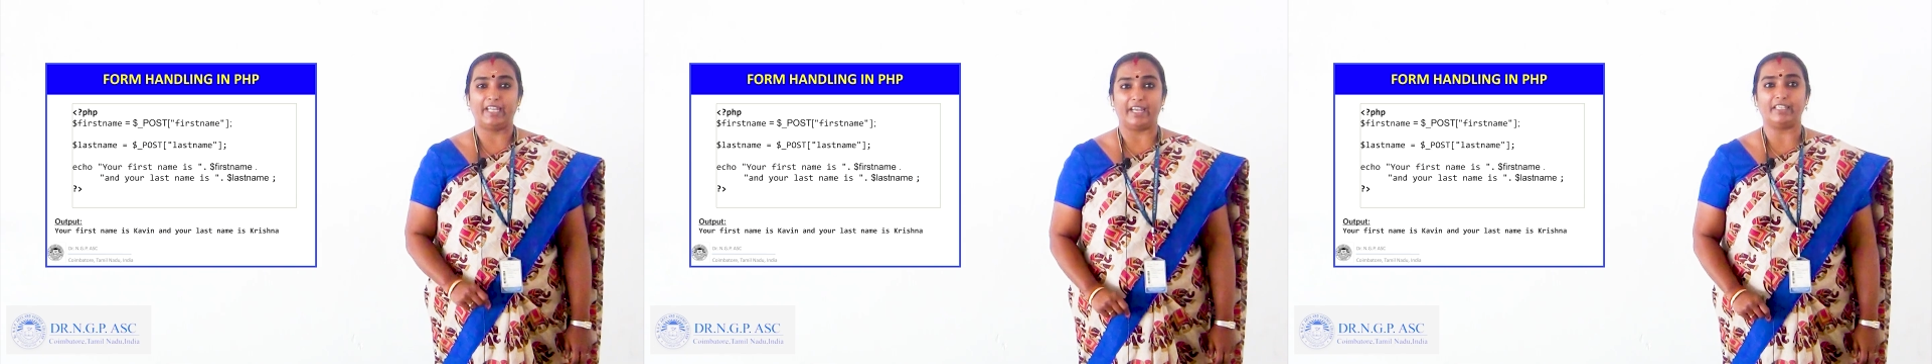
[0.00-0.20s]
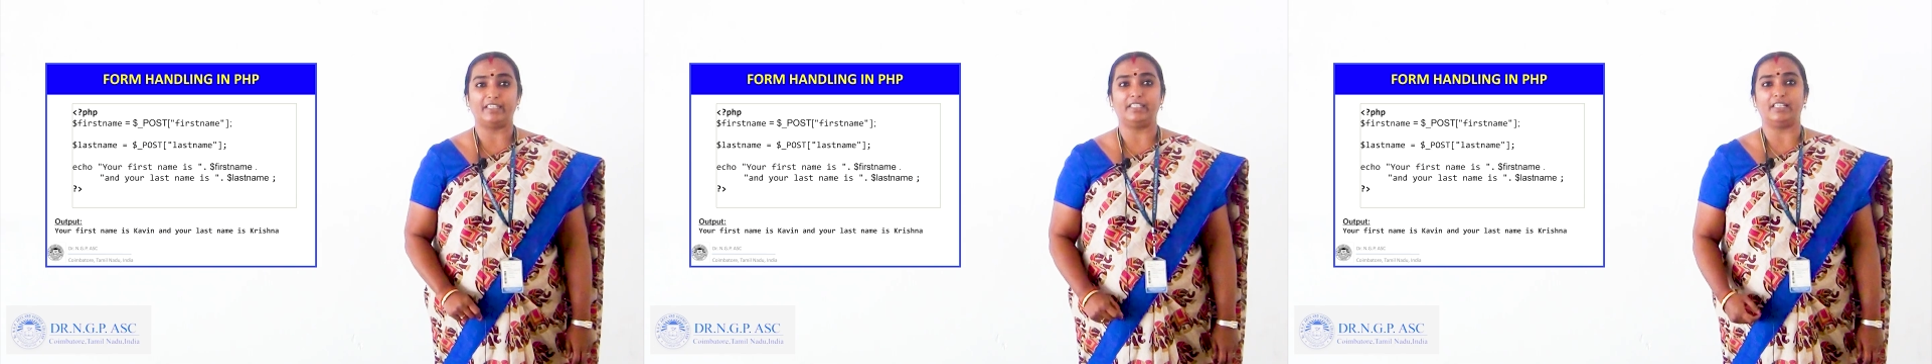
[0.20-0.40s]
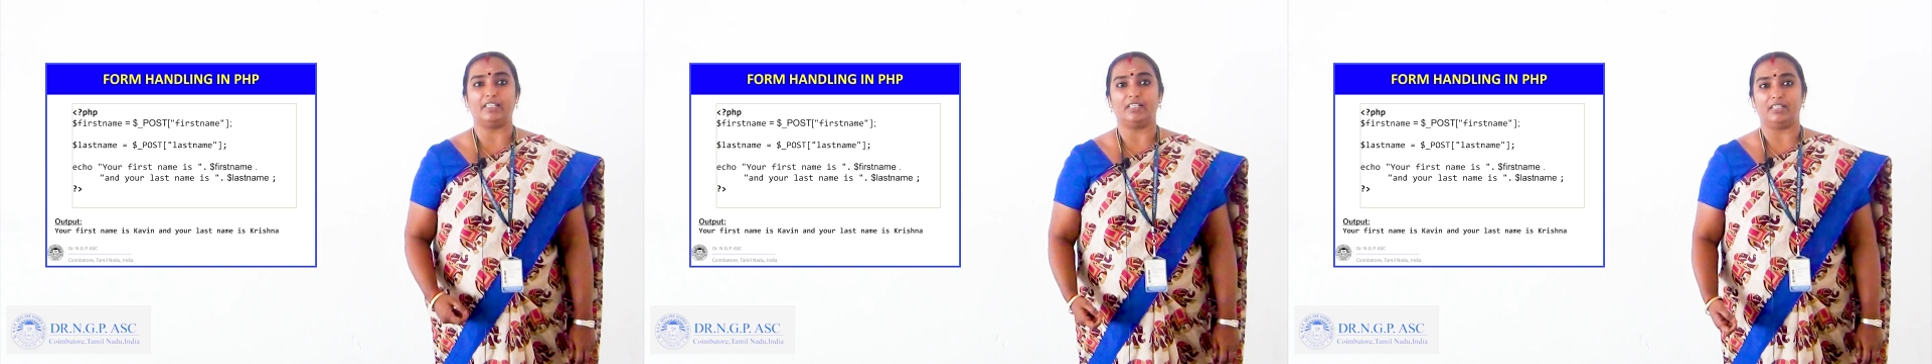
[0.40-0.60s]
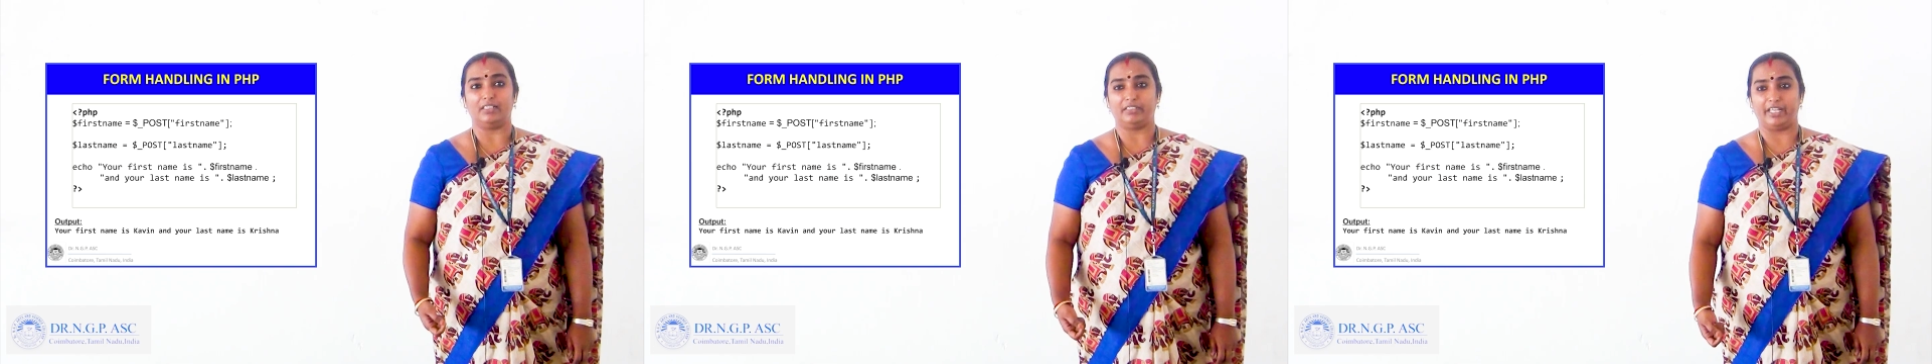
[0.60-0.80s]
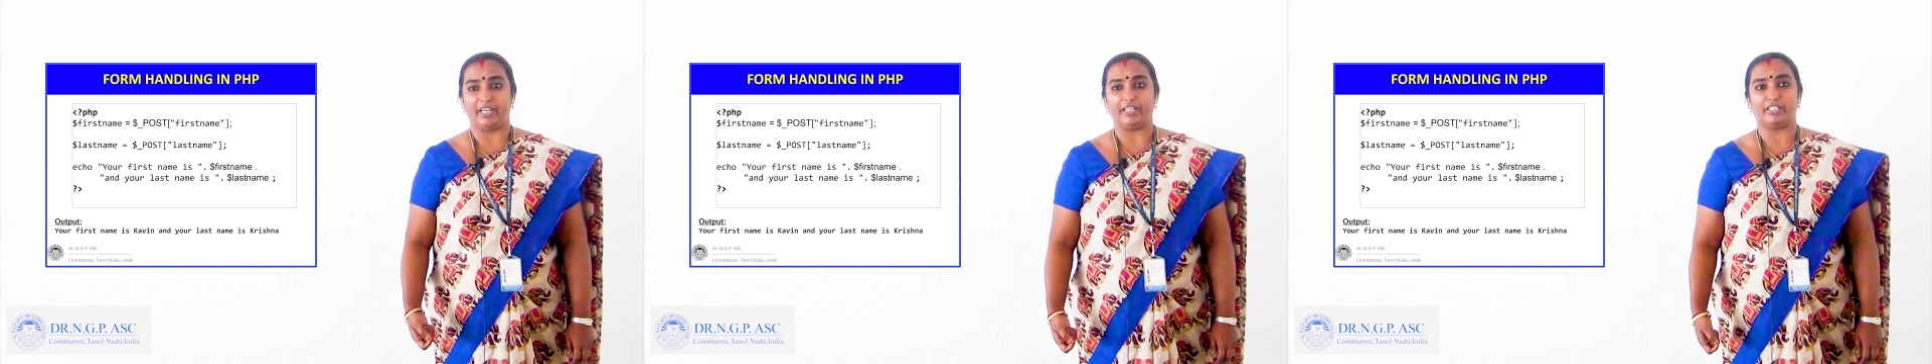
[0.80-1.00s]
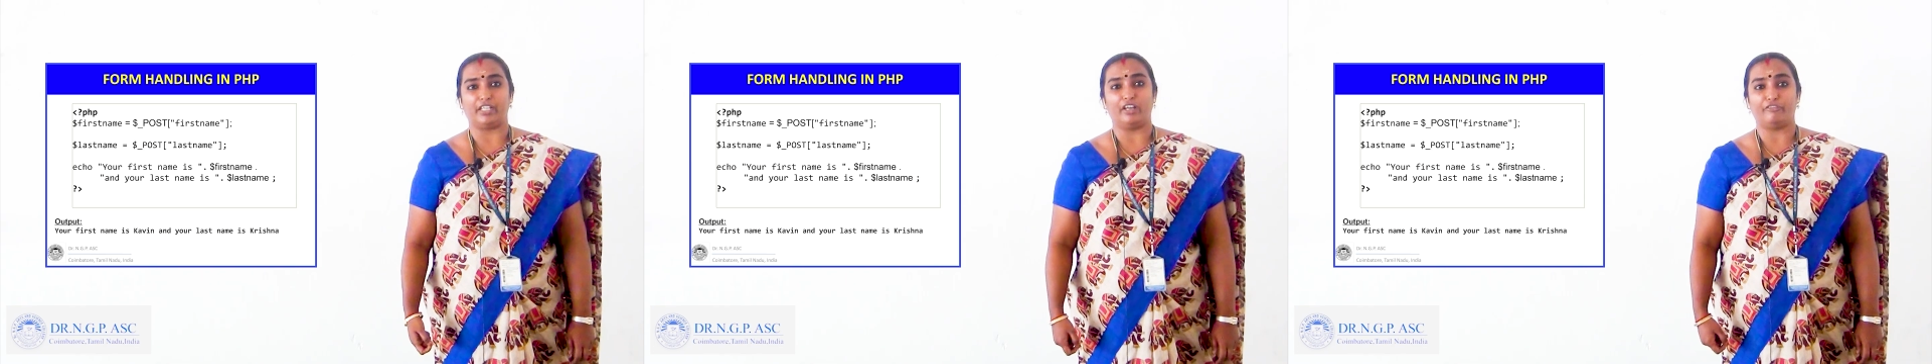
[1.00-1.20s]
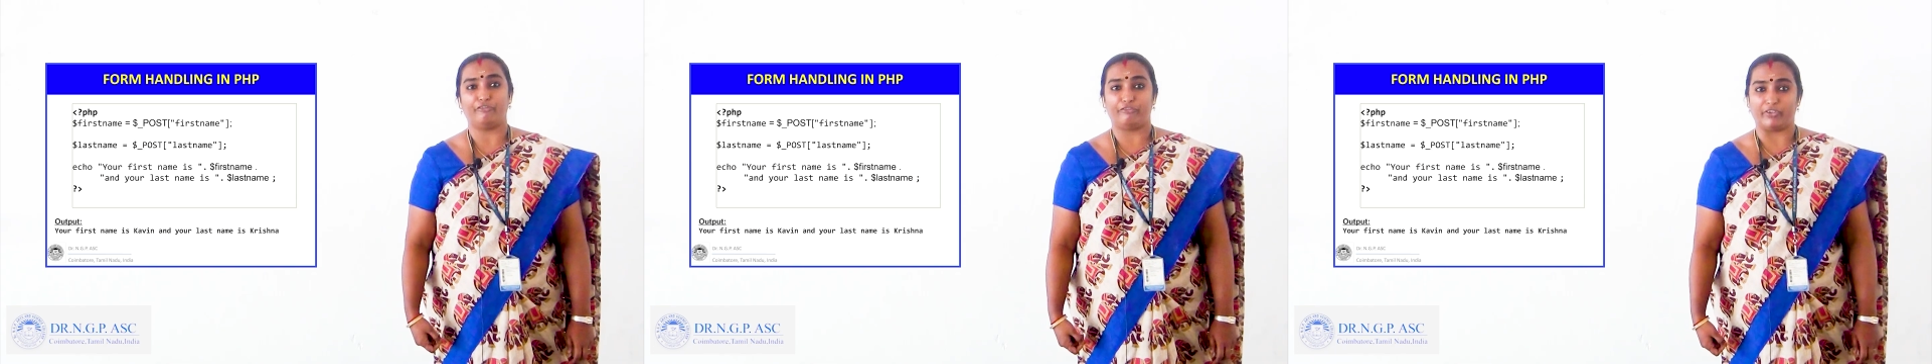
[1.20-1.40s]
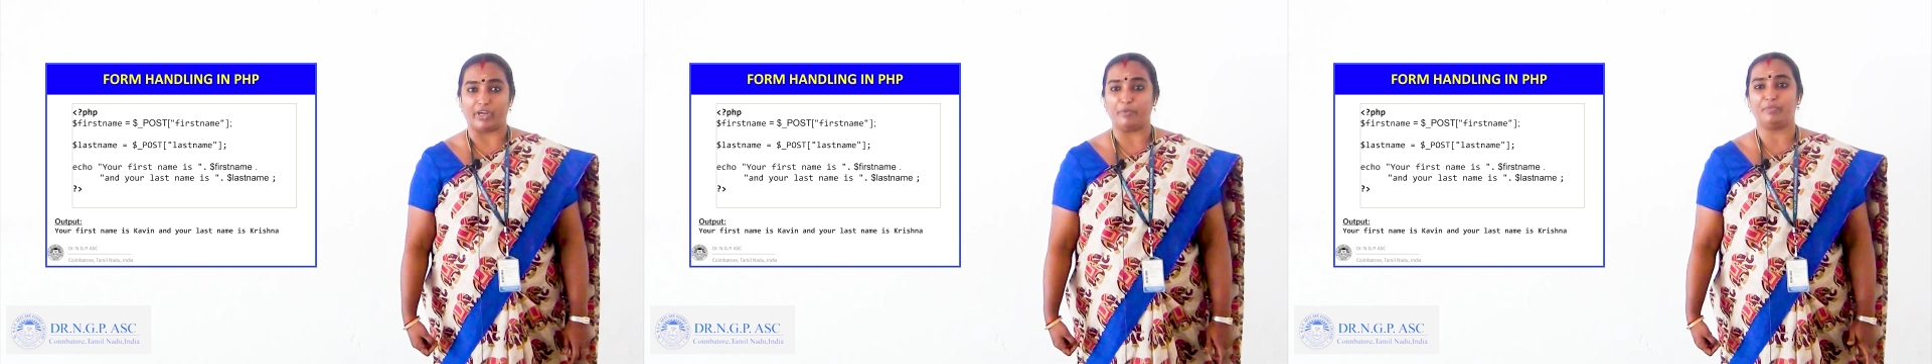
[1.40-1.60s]
get the data
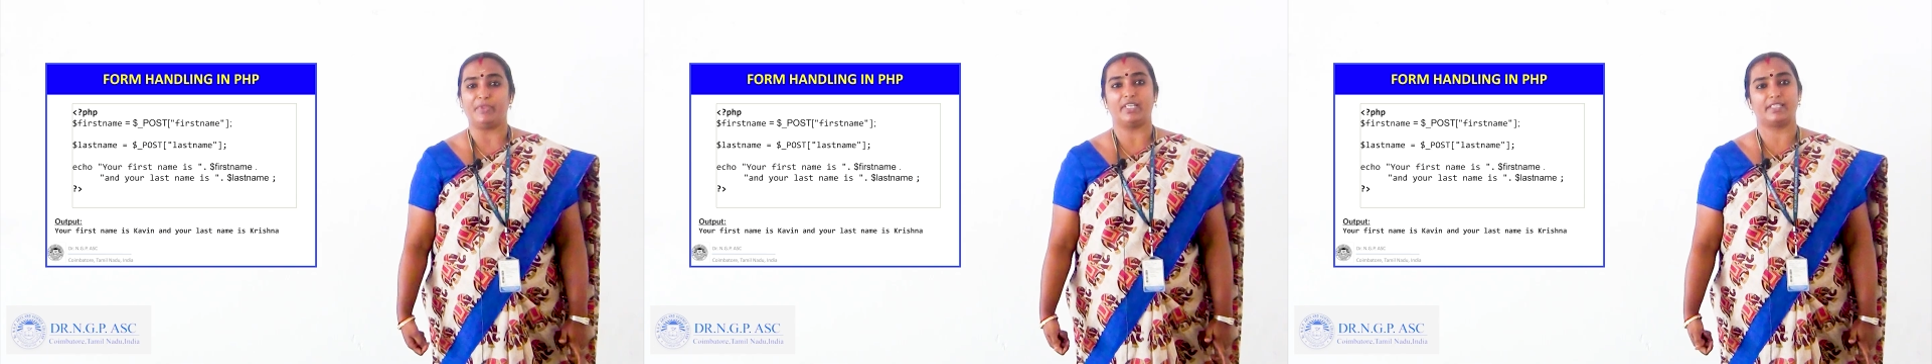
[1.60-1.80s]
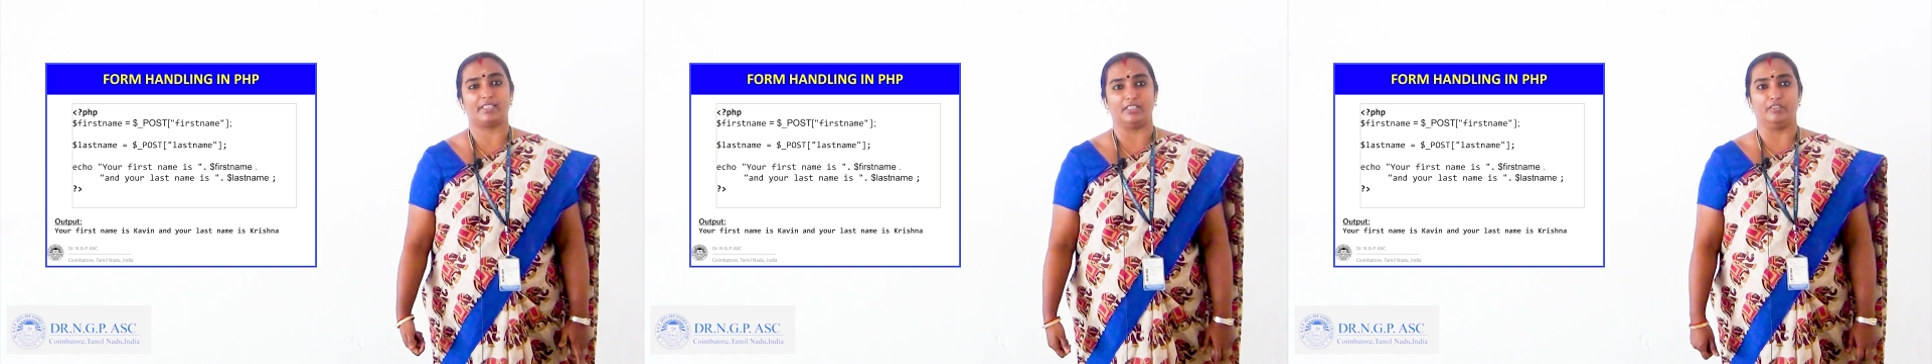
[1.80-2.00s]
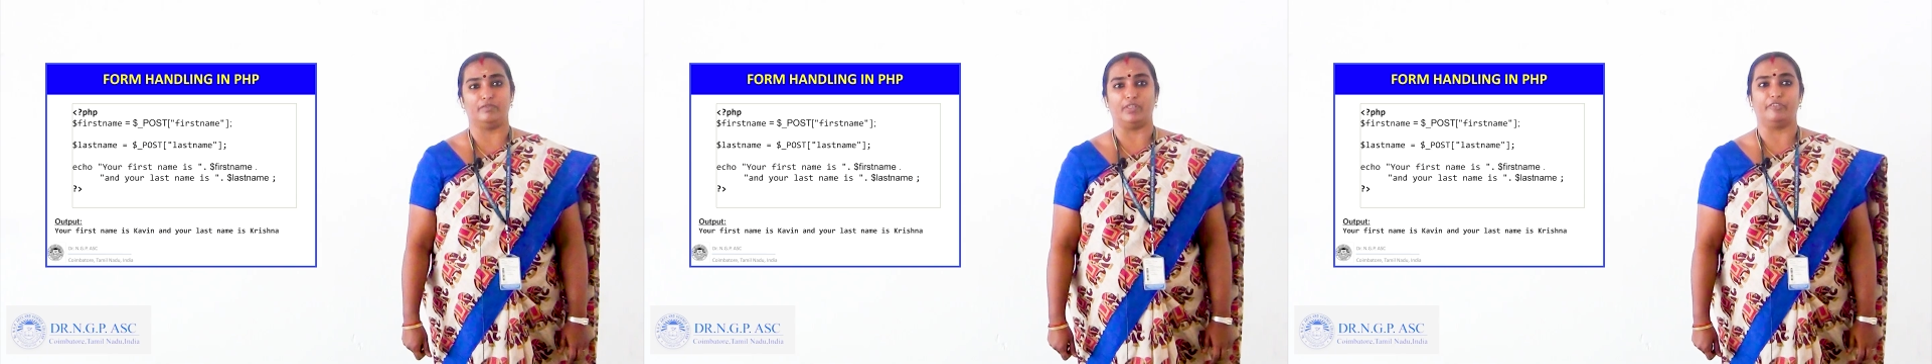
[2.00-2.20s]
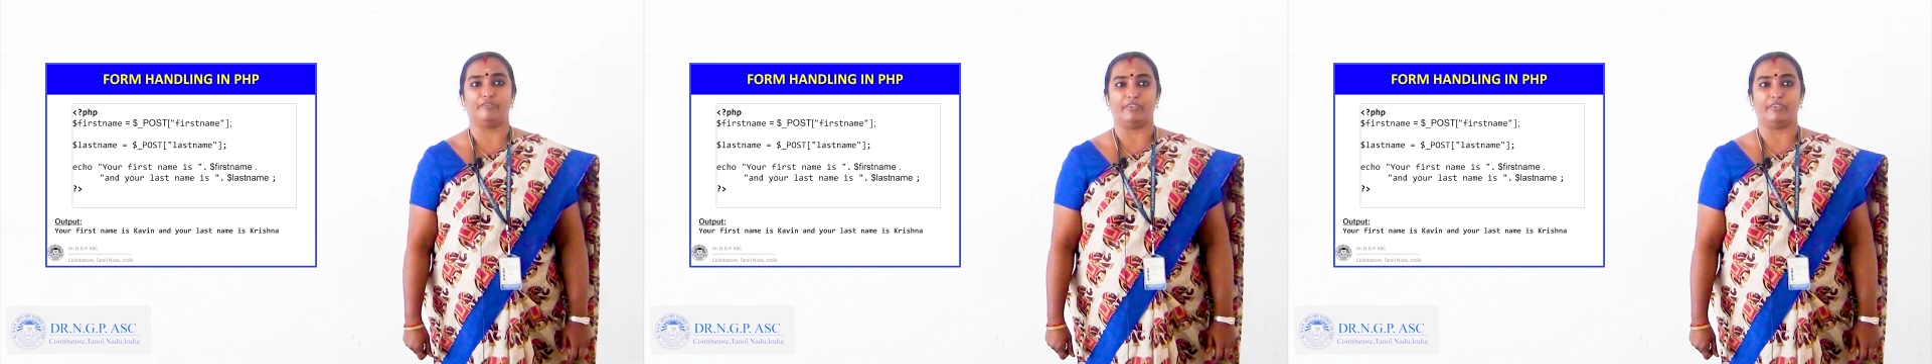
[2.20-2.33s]
from the server.